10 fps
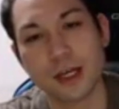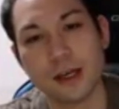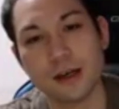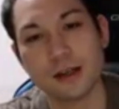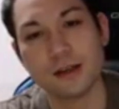
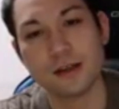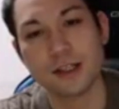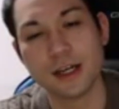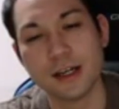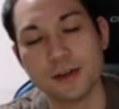And
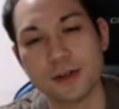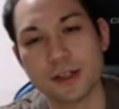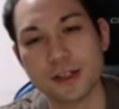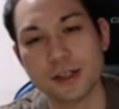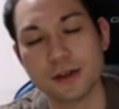the side you
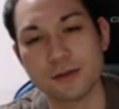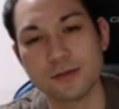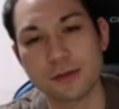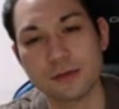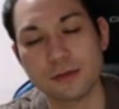can
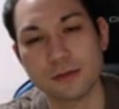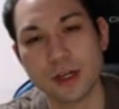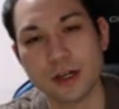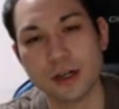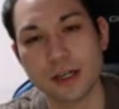still
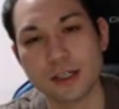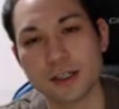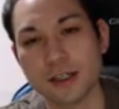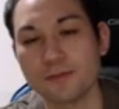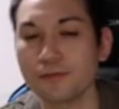
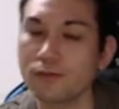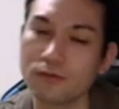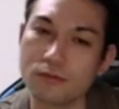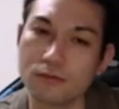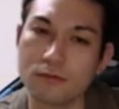actually
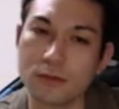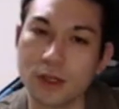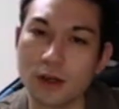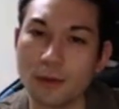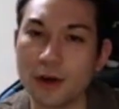
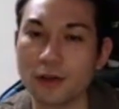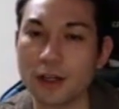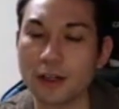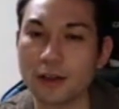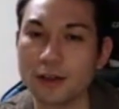come
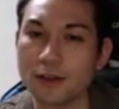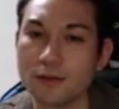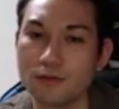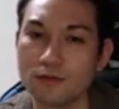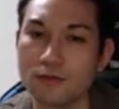out like this.